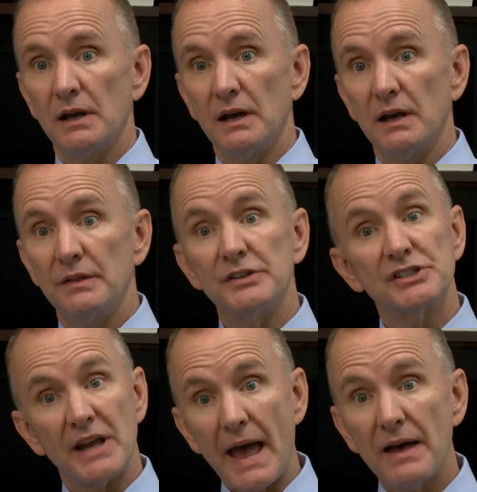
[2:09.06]
uh, the
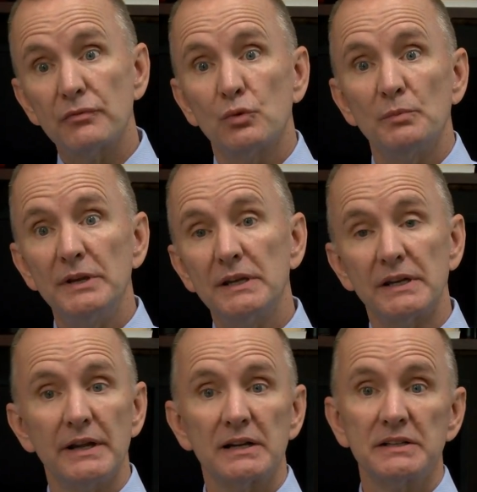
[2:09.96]
staff will be
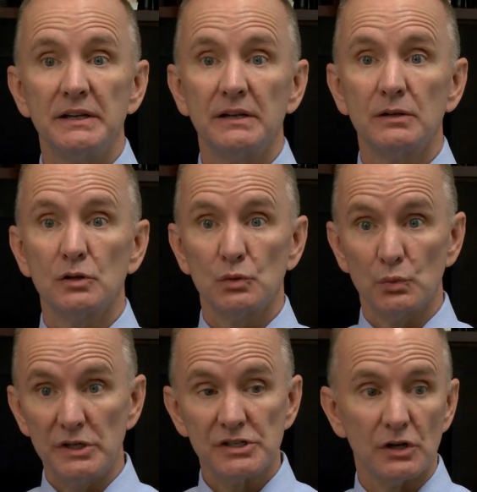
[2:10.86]
conducting
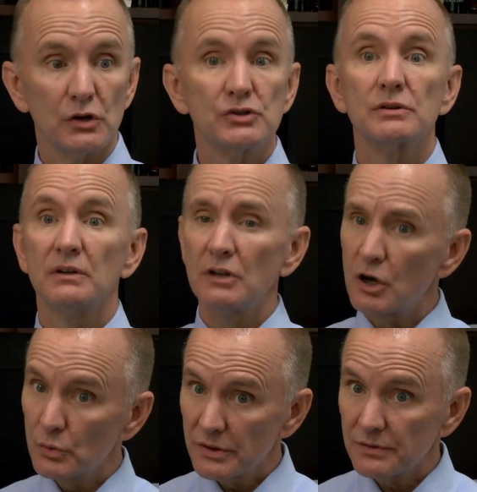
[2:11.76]
research
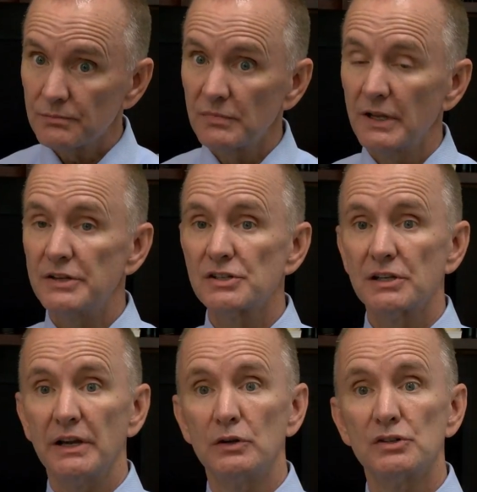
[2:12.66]
along with
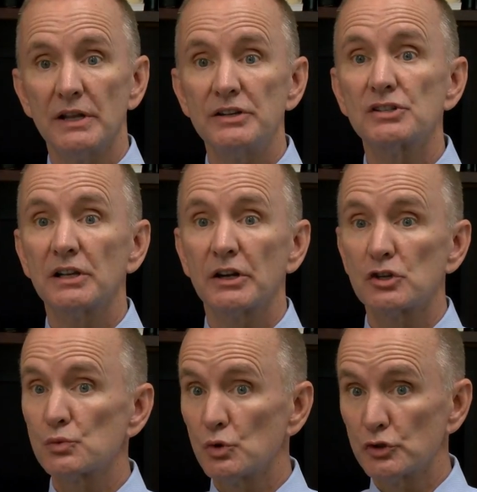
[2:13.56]
legislators.
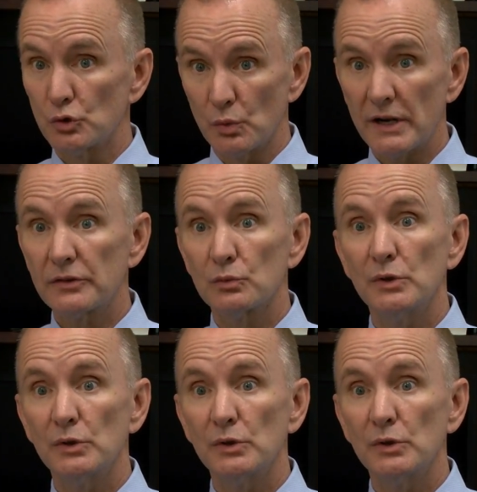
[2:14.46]
Legislators will direct the